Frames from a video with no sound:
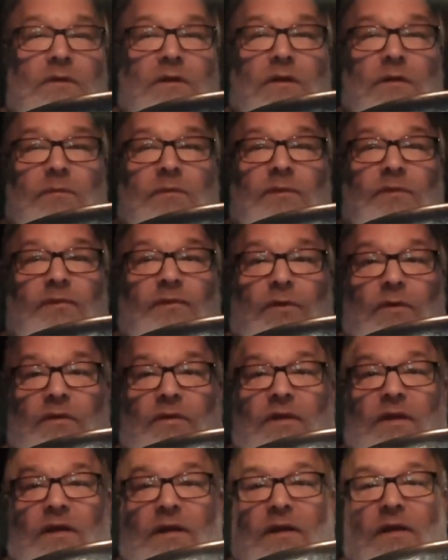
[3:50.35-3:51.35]
and before
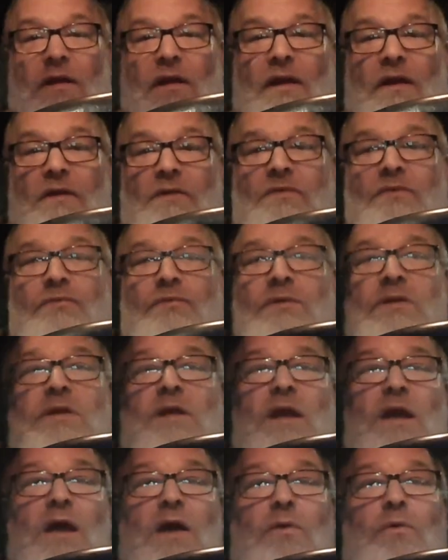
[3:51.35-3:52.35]
that I had a
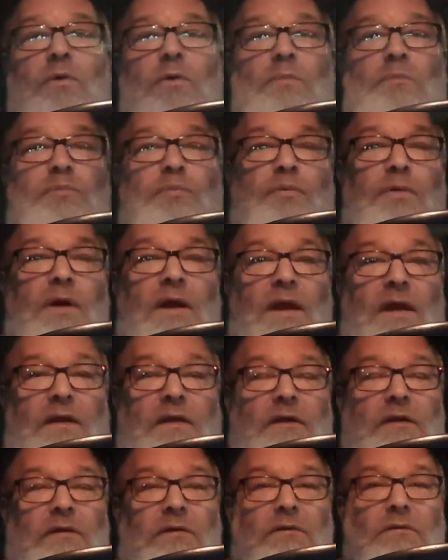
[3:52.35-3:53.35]
3-hour break,
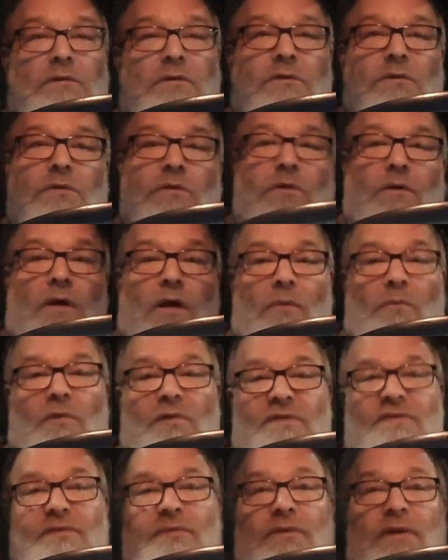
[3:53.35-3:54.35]
or
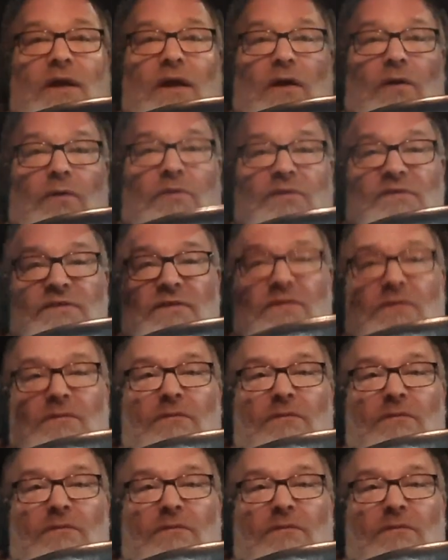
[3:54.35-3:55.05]
almost 3 hours.